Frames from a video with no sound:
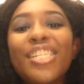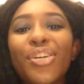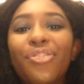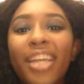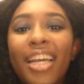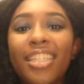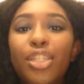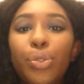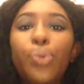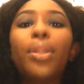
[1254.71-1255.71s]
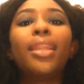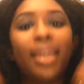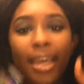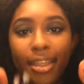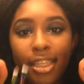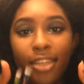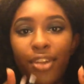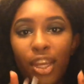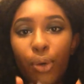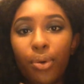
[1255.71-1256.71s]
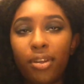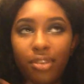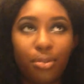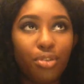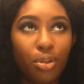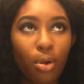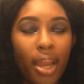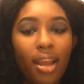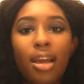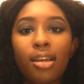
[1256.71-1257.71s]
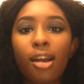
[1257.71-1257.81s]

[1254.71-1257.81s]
Don't forget to like this video if you enjoyed.